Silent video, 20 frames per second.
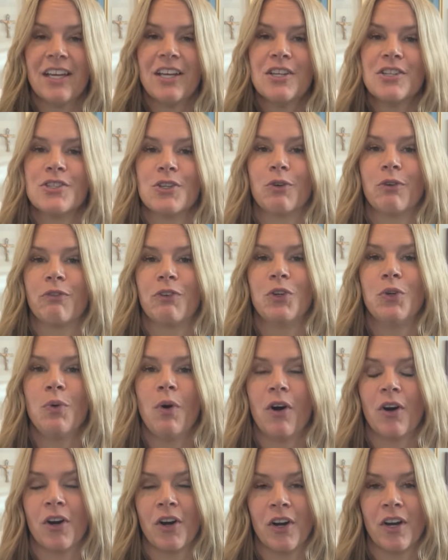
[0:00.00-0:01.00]
So if you
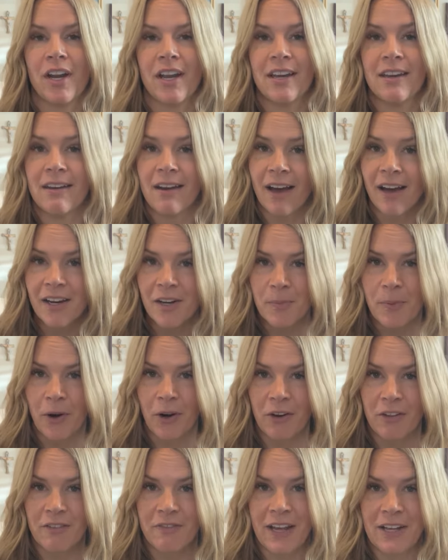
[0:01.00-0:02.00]
are not a
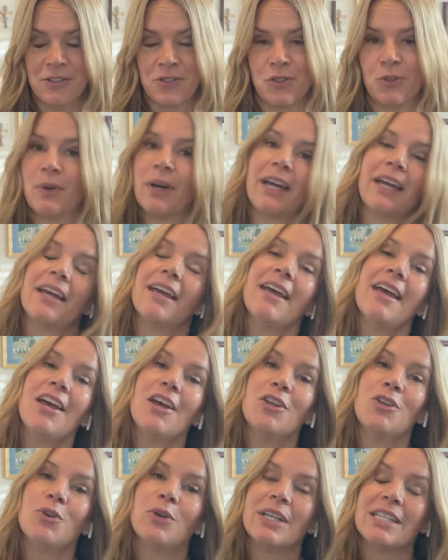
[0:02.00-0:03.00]
part of the Faster Way,
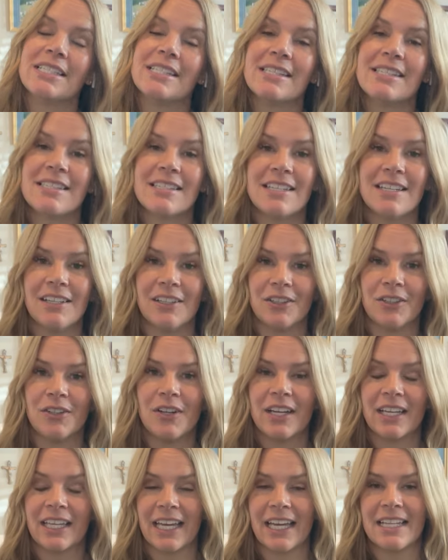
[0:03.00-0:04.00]
you can
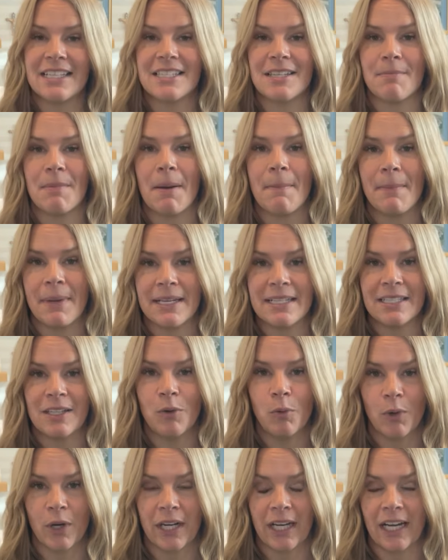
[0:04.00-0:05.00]
still get some amazing
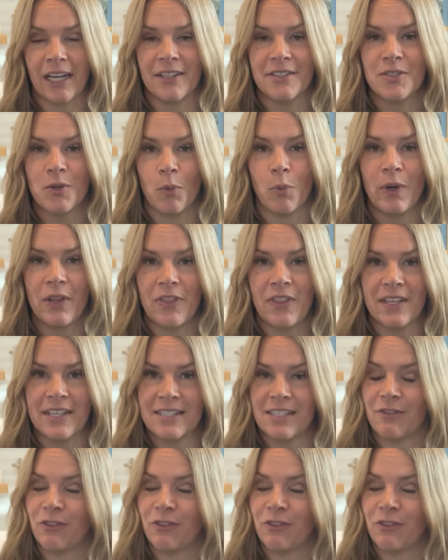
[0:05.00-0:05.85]
workouts with this.